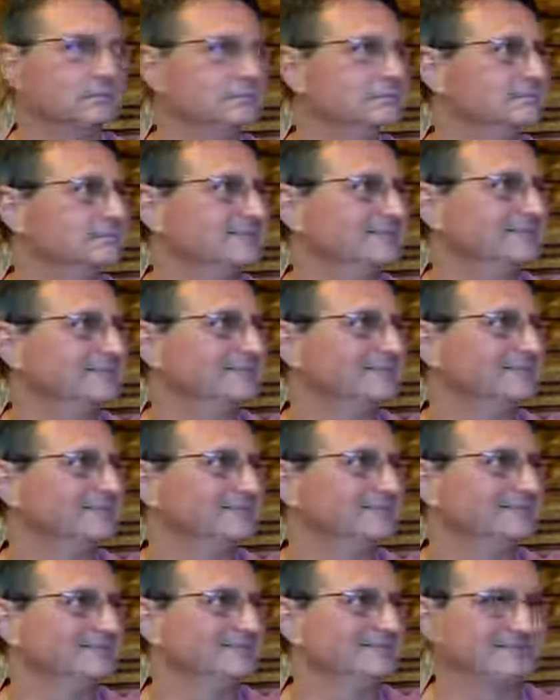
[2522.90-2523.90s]

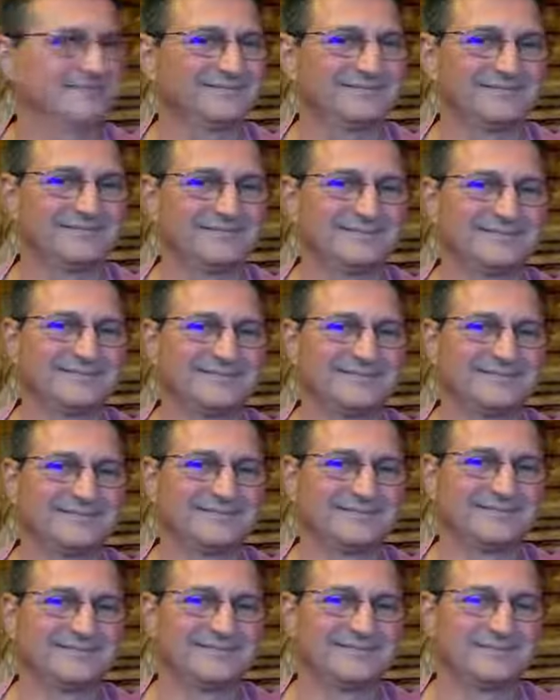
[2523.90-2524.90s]

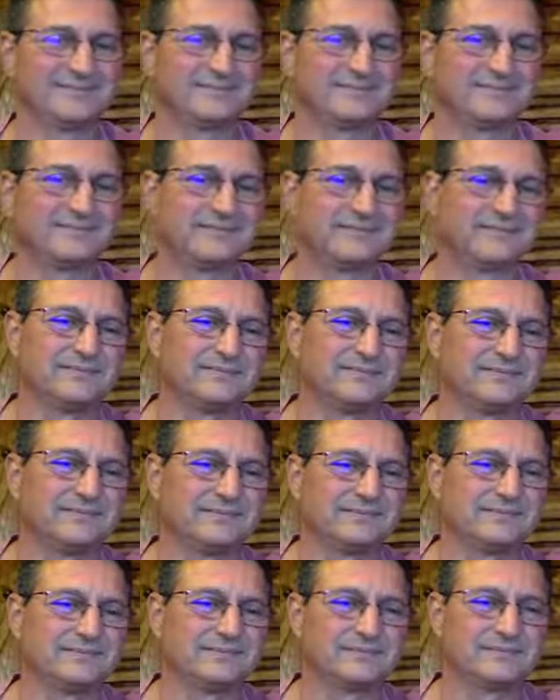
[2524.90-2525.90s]

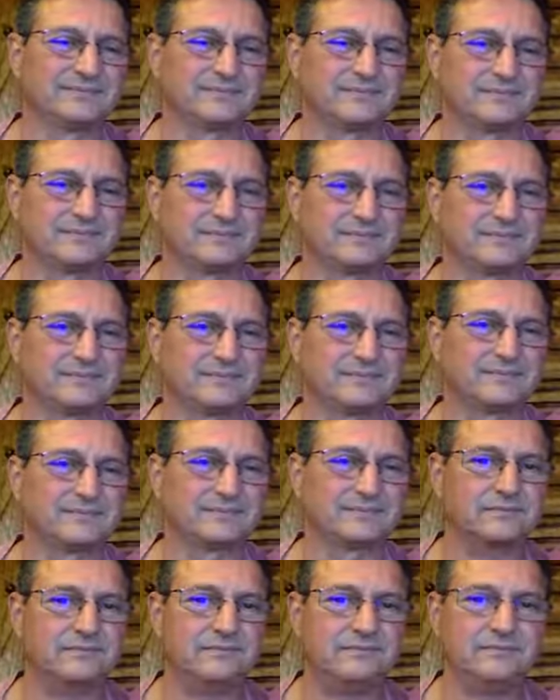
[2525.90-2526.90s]

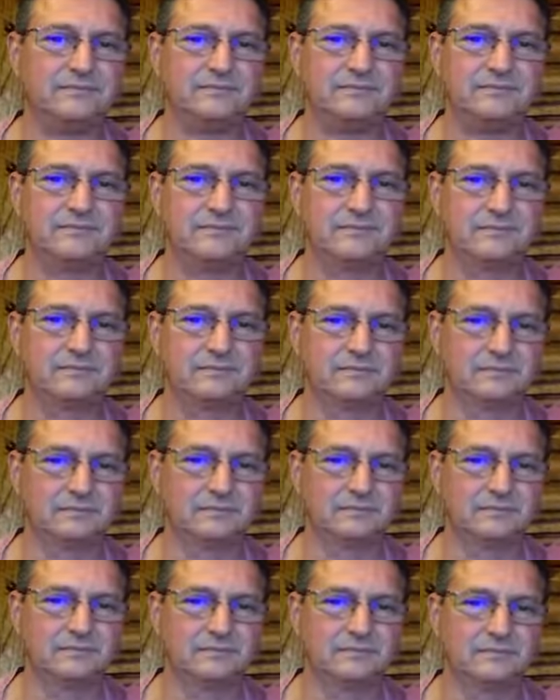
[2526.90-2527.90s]

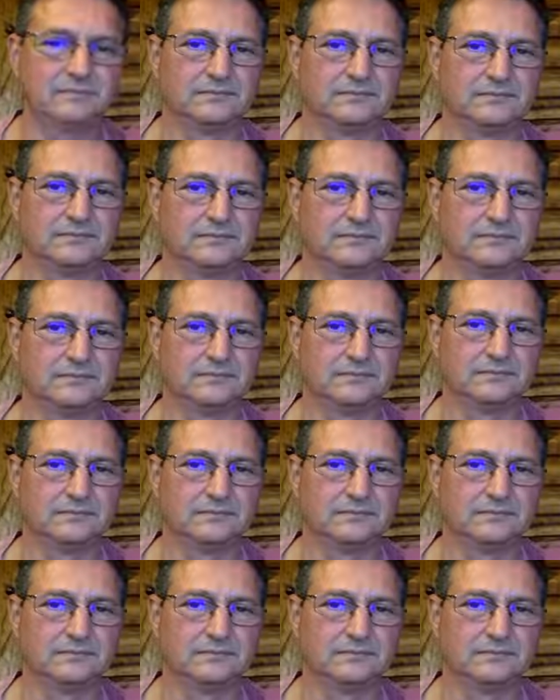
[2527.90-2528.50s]
This person isn't speaking.